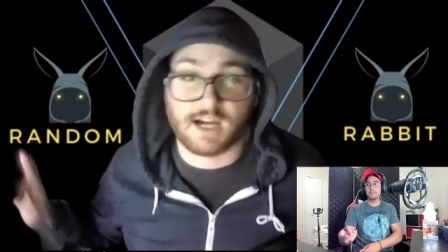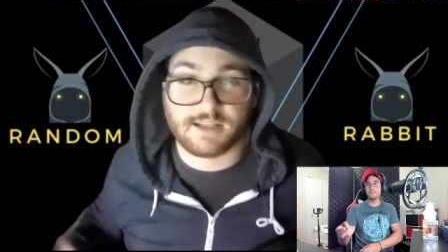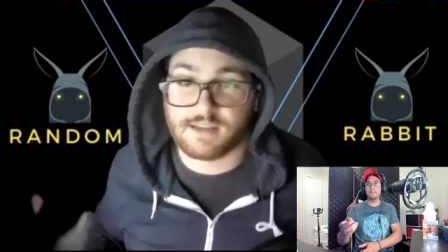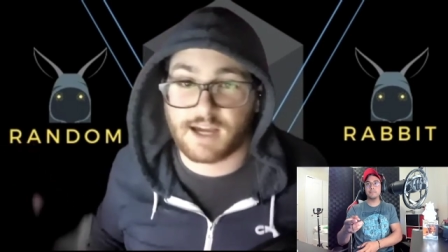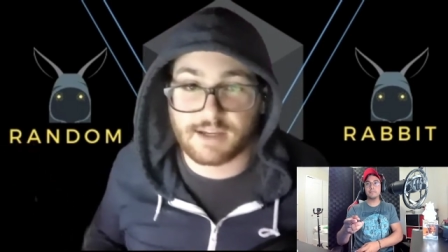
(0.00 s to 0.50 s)

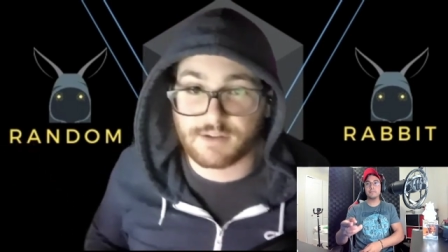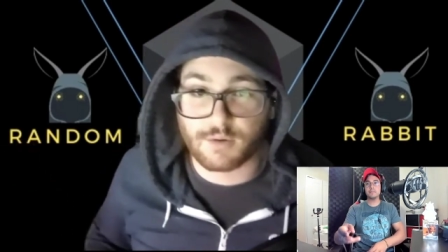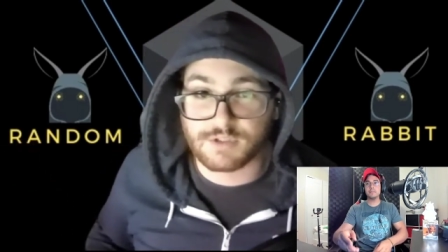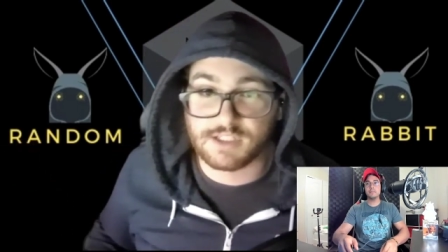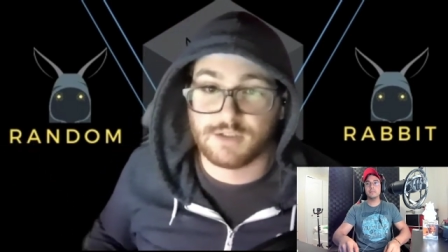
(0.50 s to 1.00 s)
I
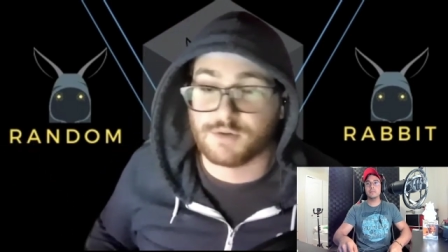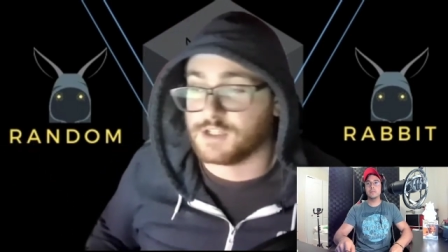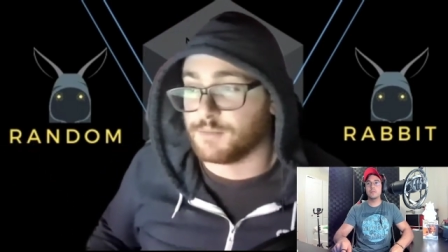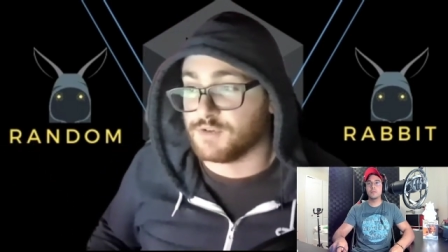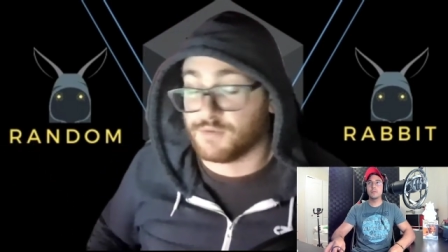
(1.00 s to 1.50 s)
don't see those
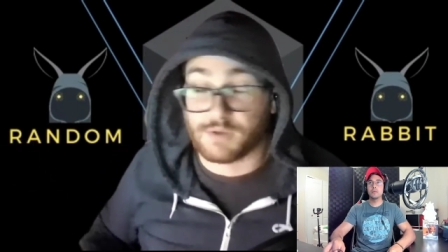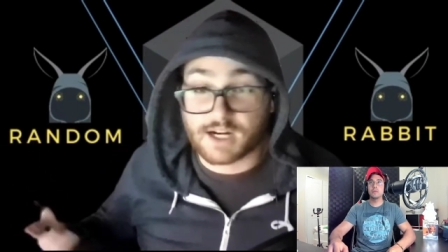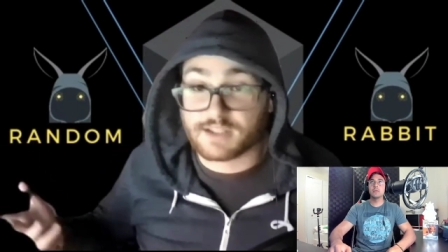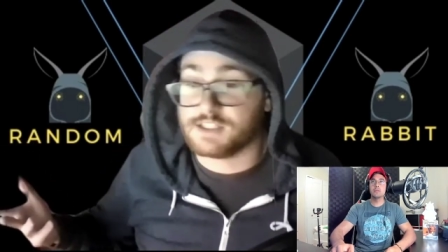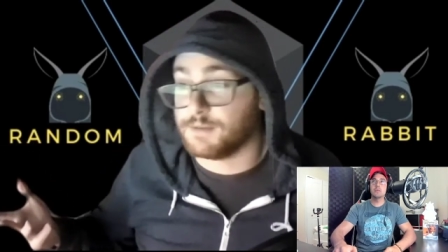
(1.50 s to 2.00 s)
numbers for a lot
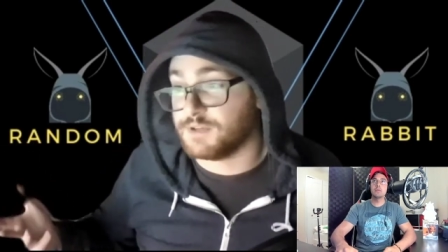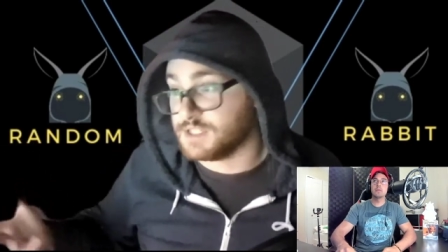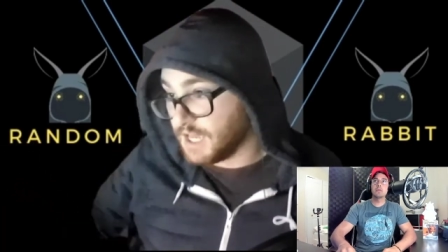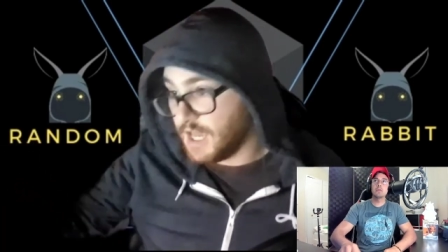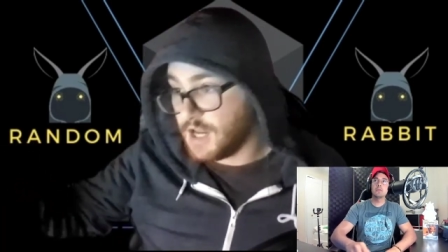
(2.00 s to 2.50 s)
of these
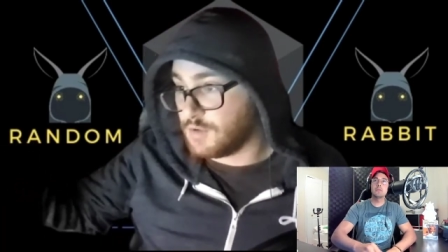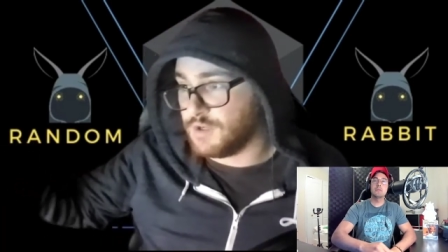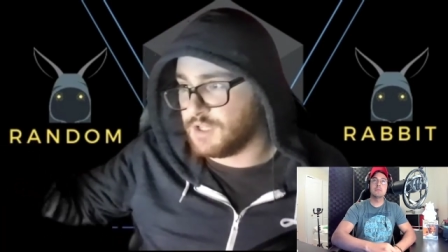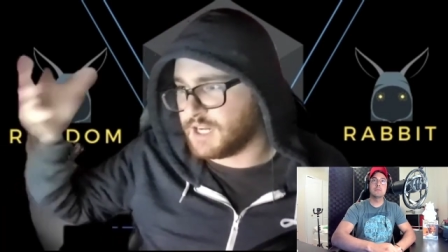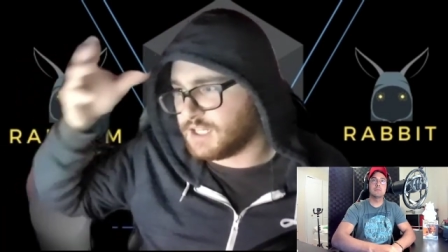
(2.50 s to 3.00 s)
companies,
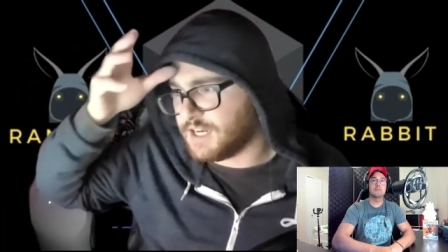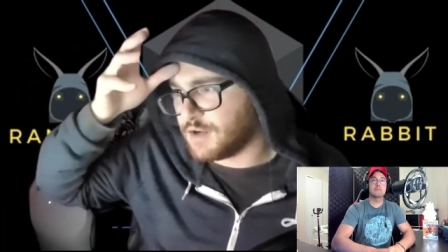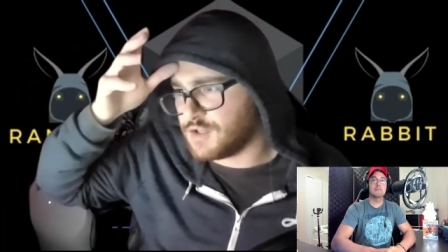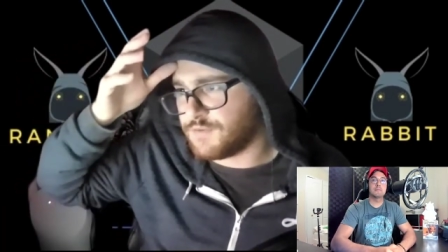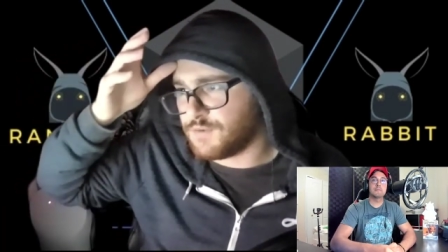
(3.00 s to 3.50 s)
including like Clean
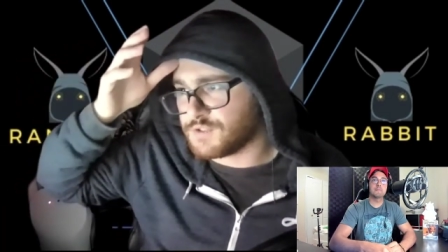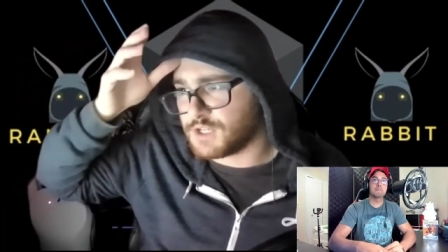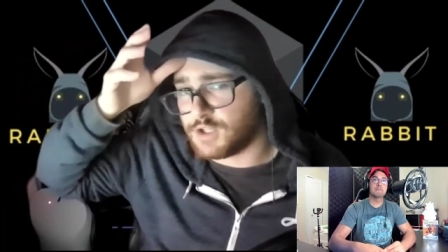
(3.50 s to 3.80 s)
Energy Fuels and